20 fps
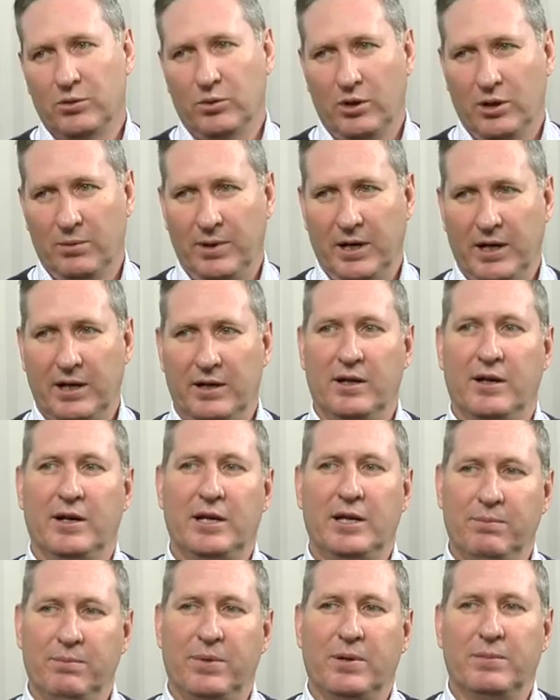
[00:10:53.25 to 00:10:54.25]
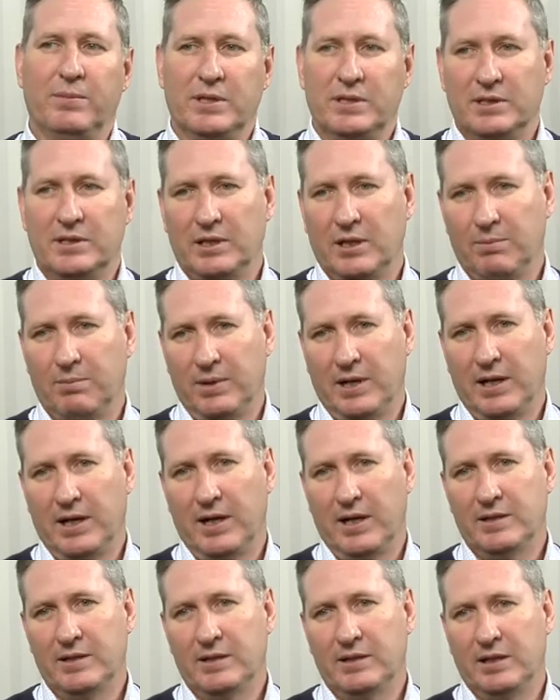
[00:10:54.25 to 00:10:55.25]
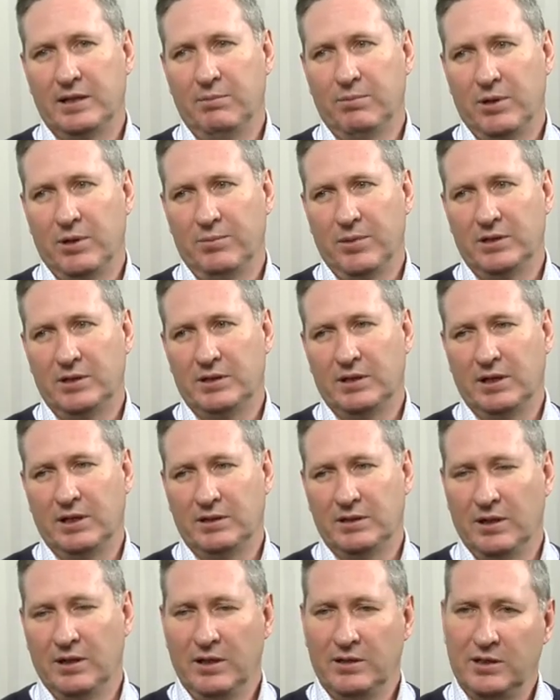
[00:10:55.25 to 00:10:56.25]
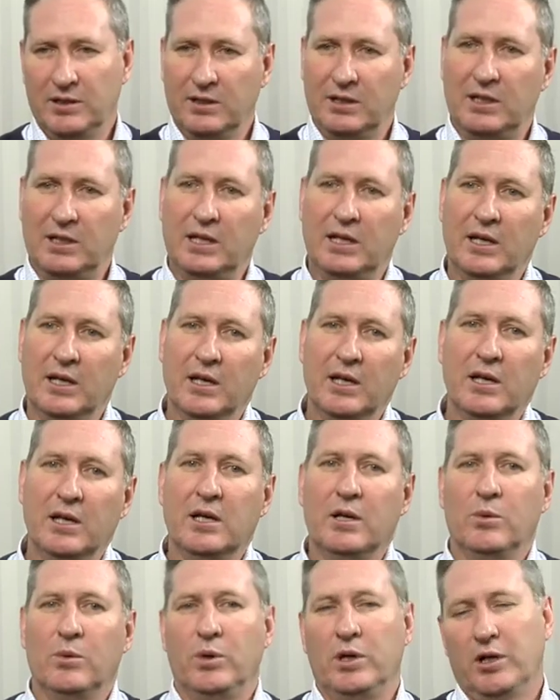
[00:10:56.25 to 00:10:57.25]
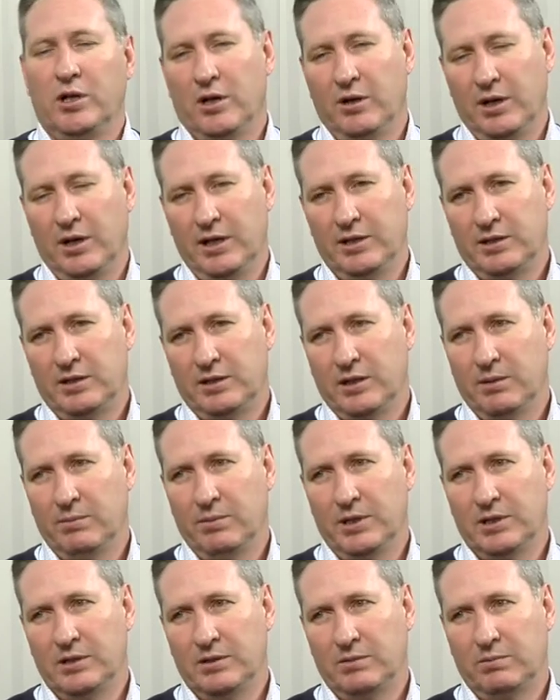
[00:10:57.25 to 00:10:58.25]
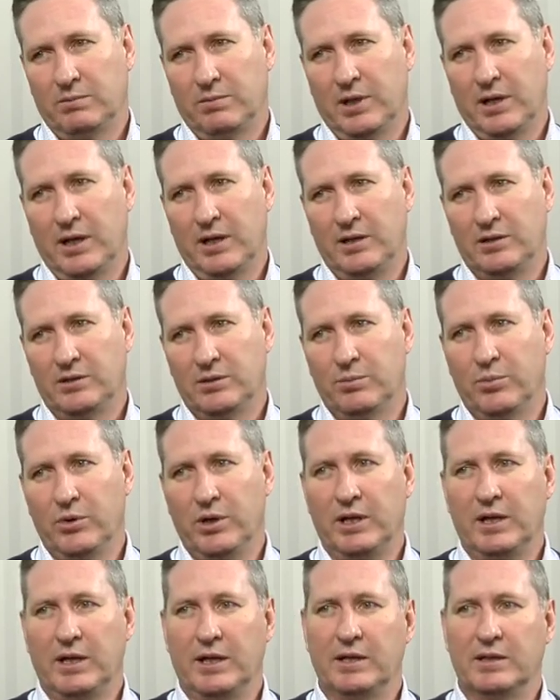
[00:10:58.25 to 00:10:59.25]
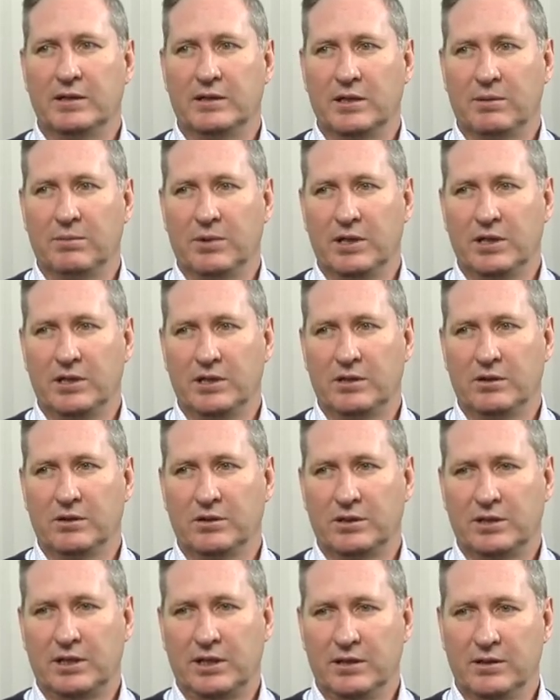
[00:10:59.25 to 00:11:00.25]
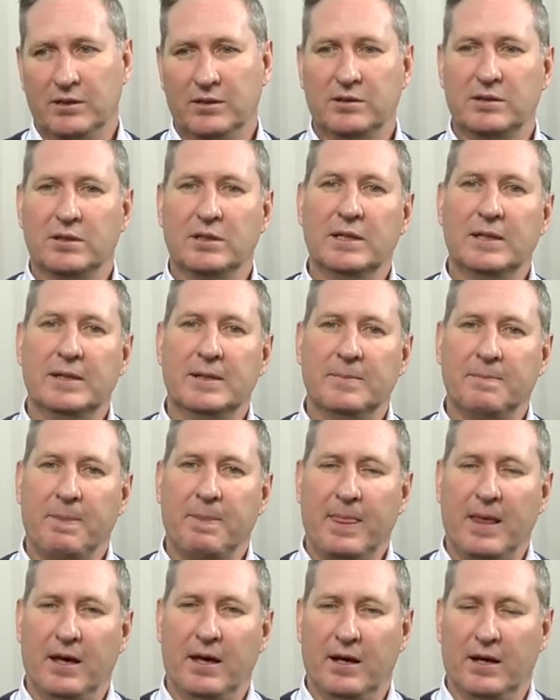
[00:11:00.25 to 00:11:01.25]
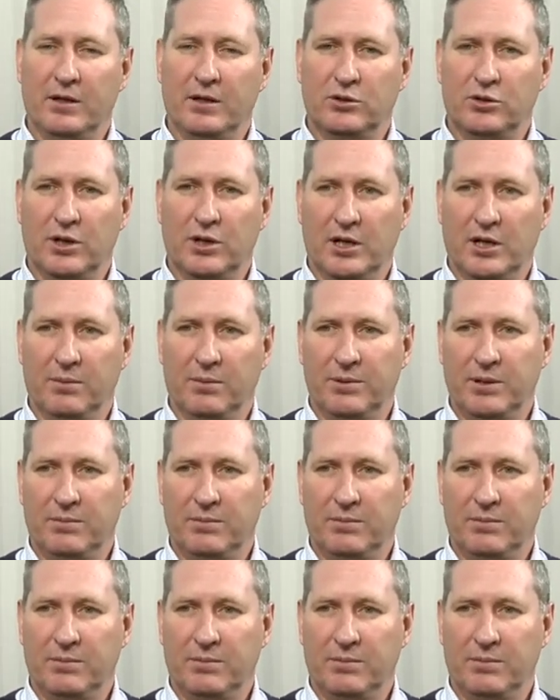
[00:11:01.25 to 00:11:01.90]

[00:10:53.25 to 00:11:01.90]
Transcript: all about now implementing the plans and implementing it diligently. We know Eskom is planning to bring in some additional skills uh, to help